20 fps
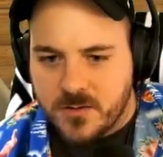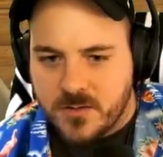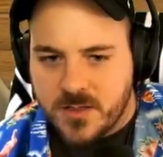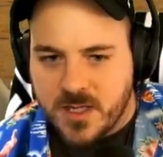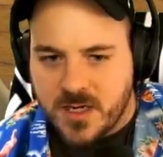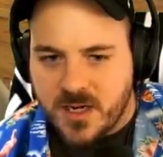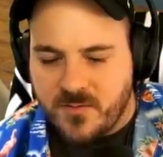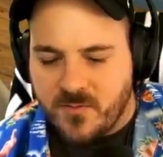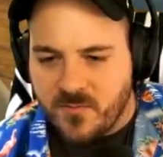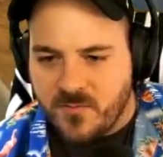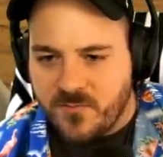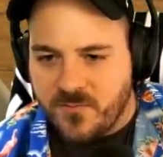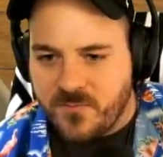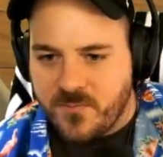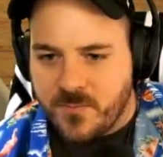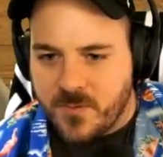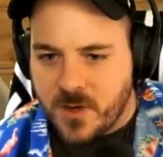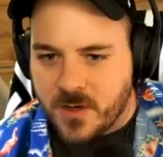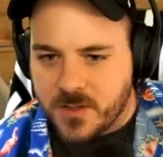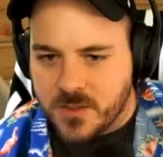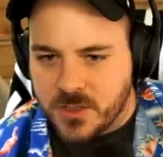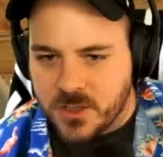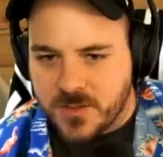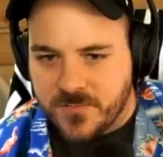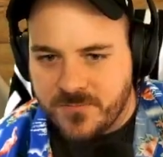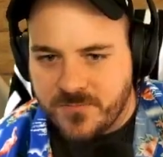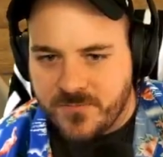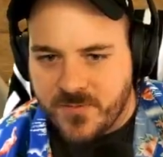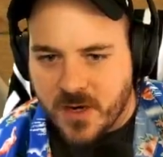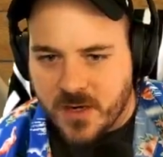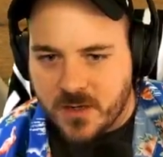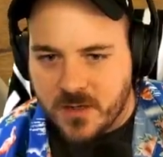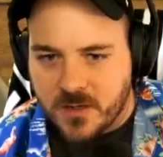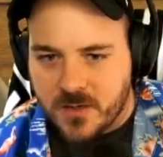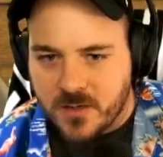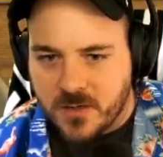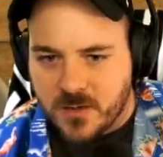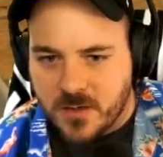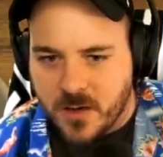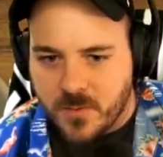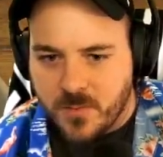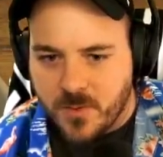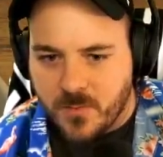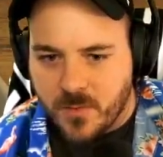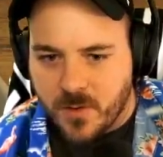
Didn't even... Oh, fuck. Here, I'll put